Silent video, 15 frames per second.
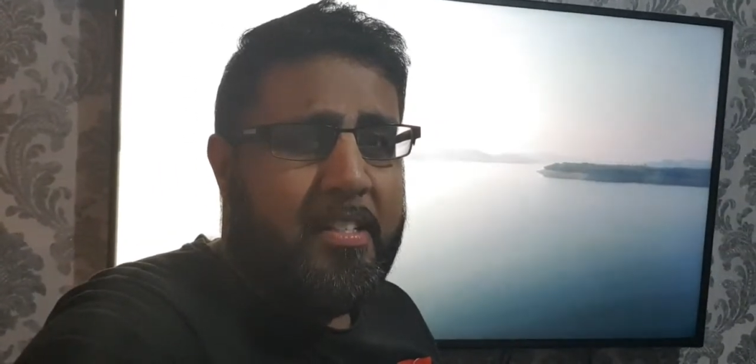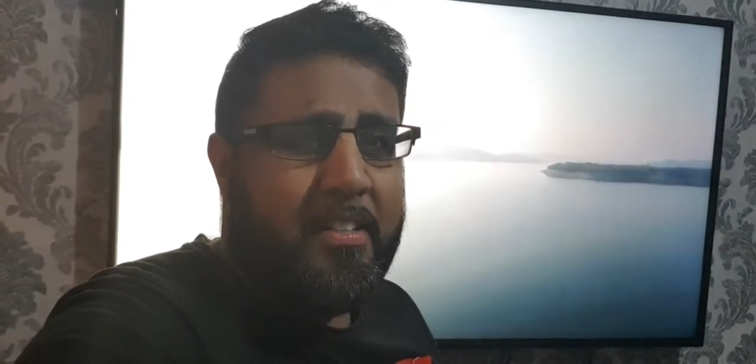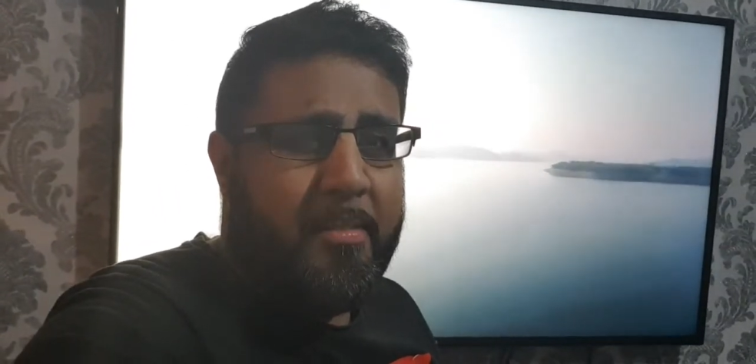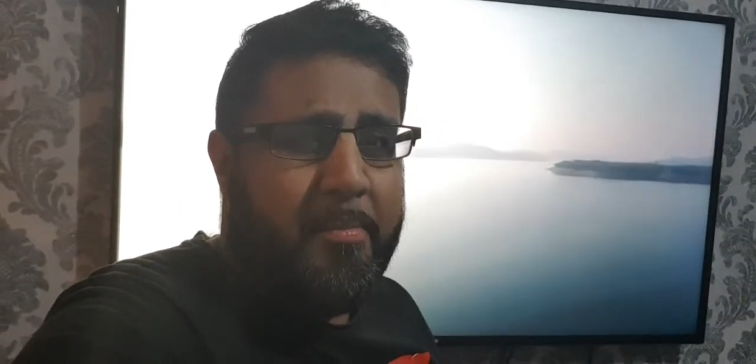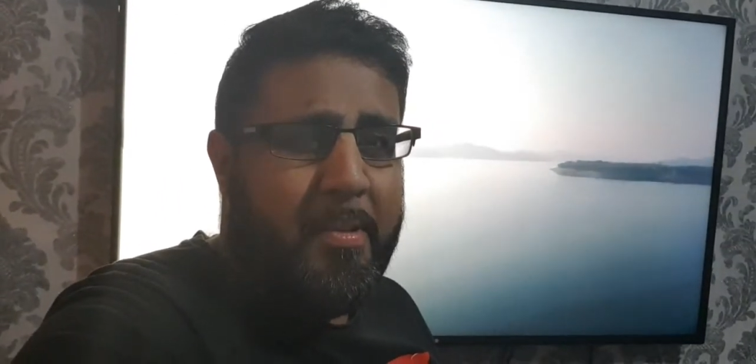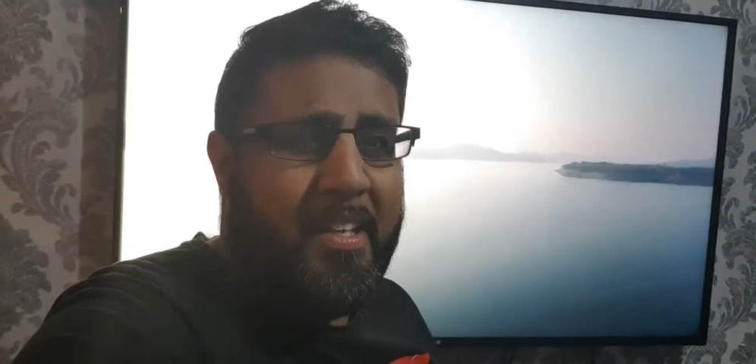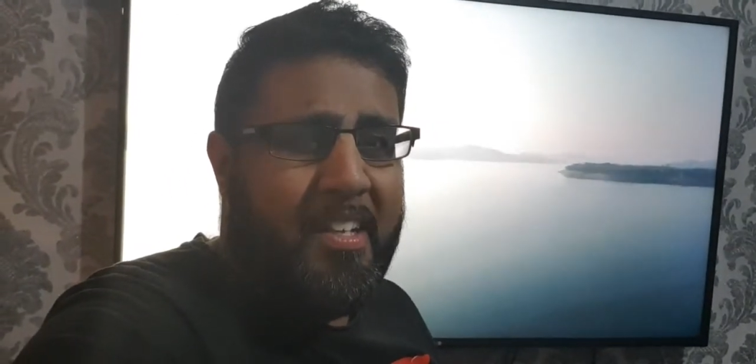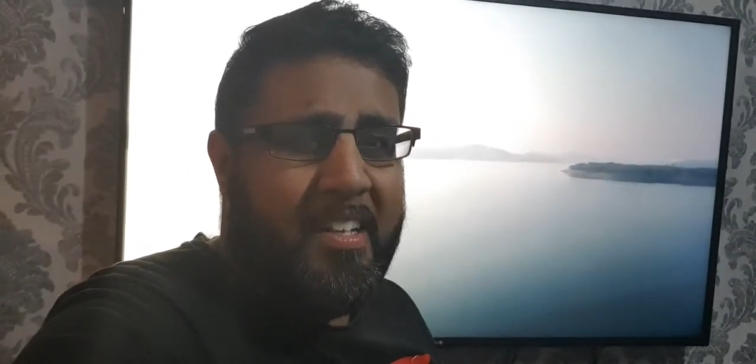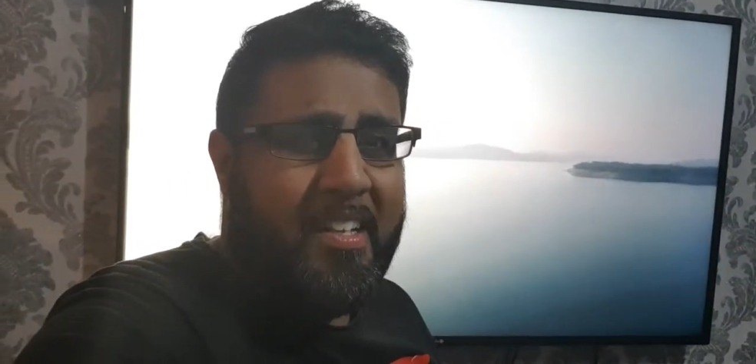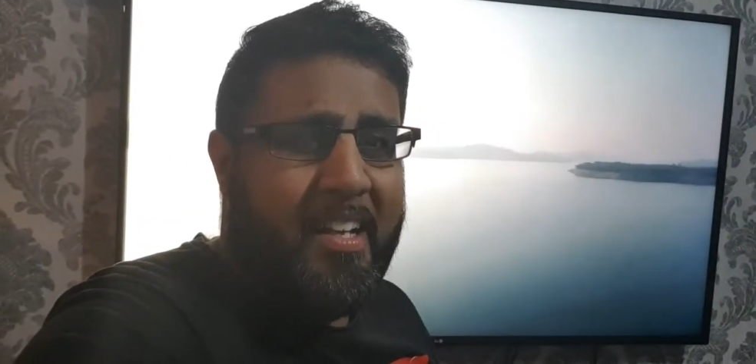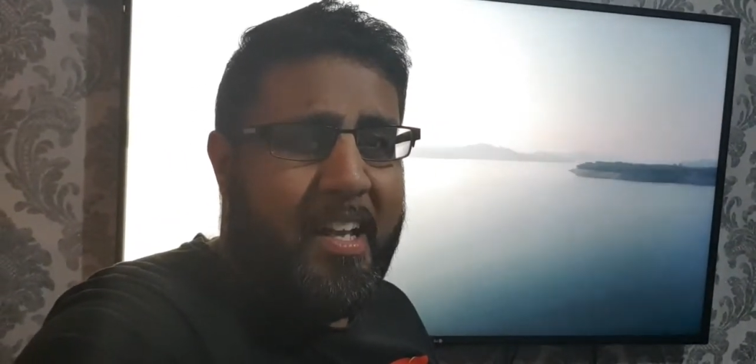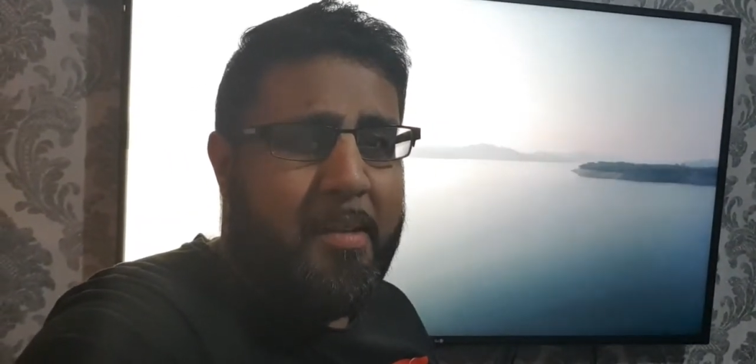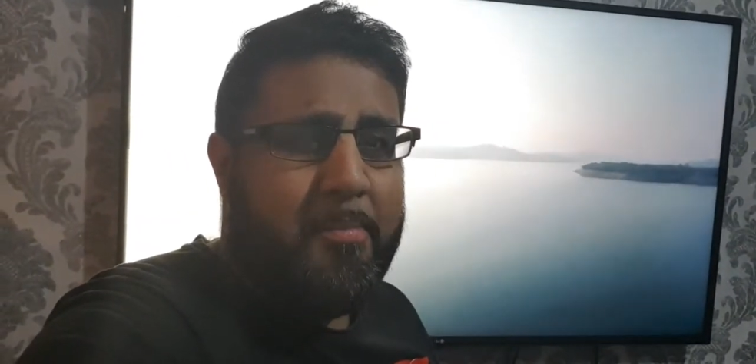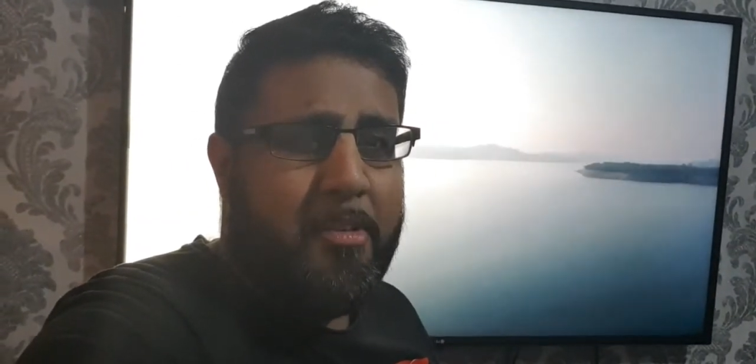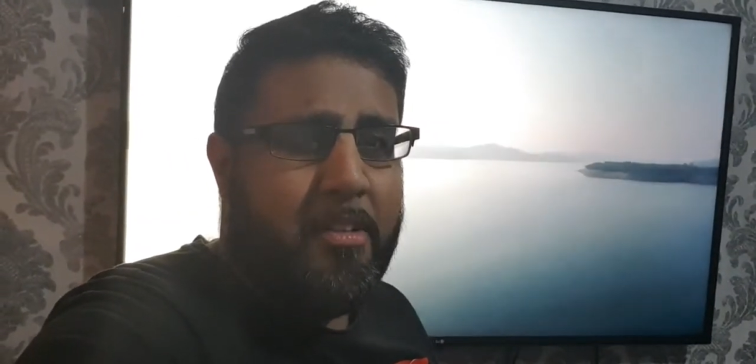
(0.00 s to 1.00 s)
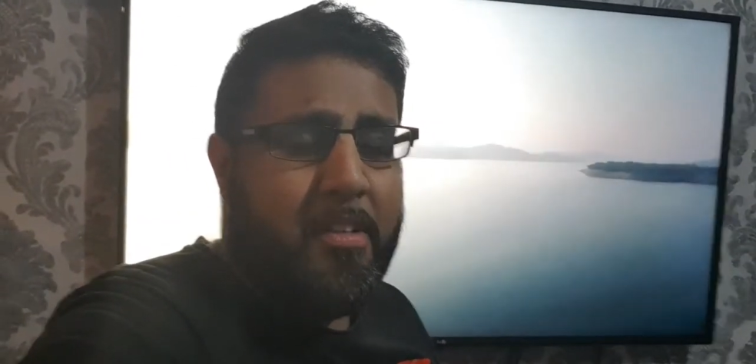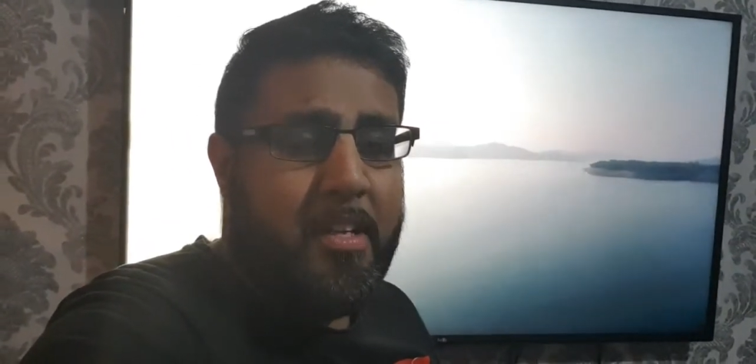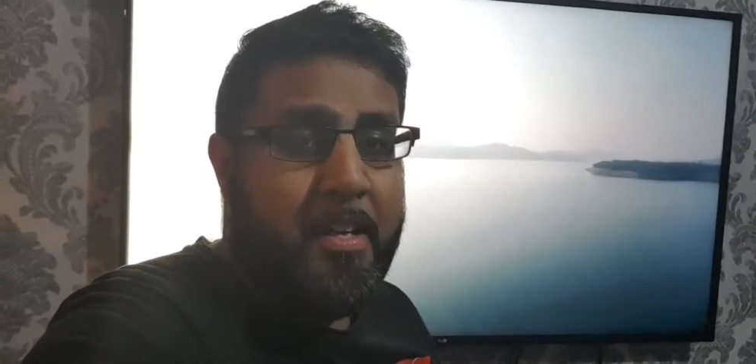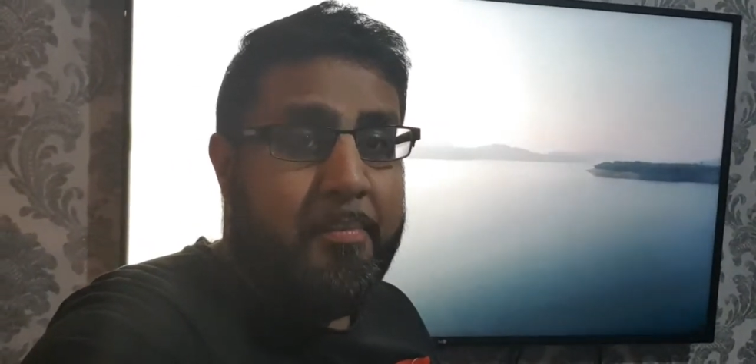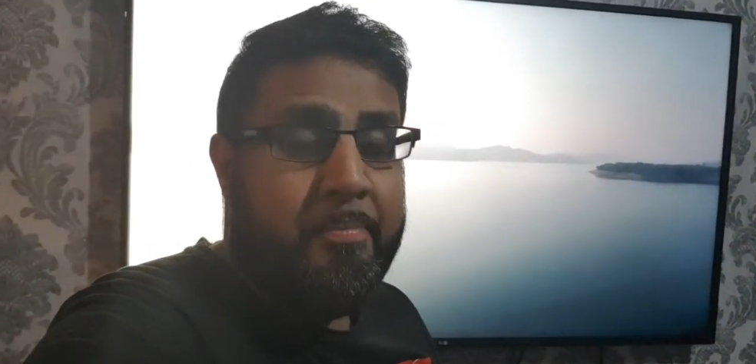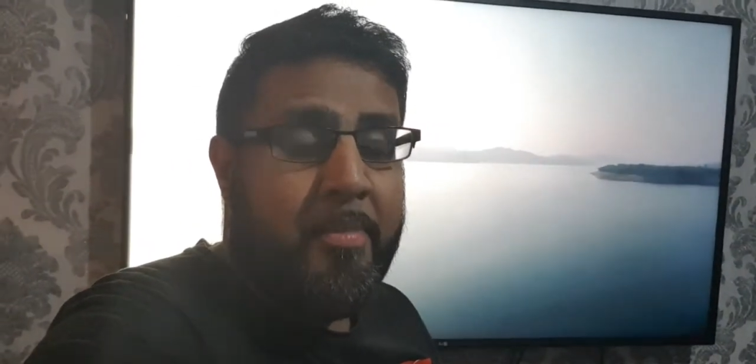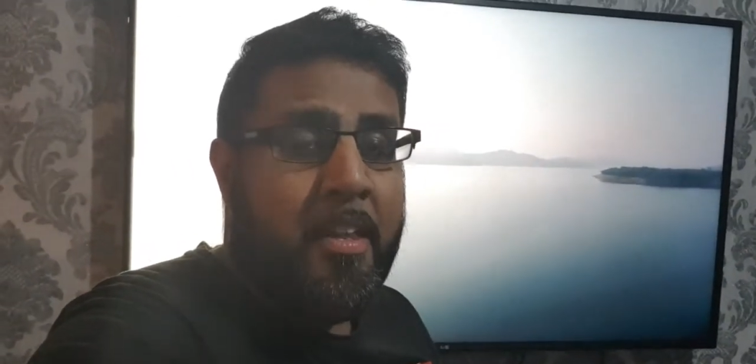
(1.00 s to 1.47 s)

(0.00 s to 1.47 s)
are being claimed on it.